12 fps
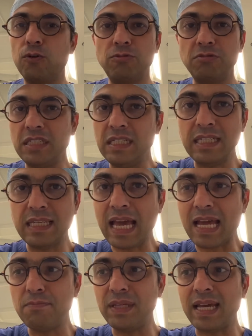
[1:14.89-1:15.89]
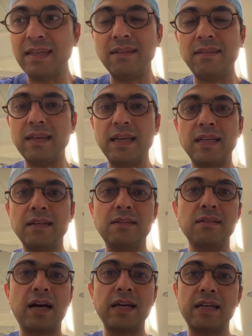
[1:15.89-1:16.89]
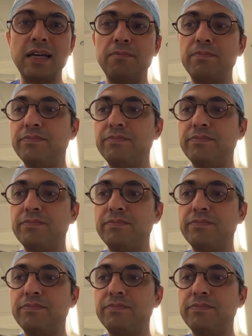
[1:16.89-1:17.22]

really can be anything like a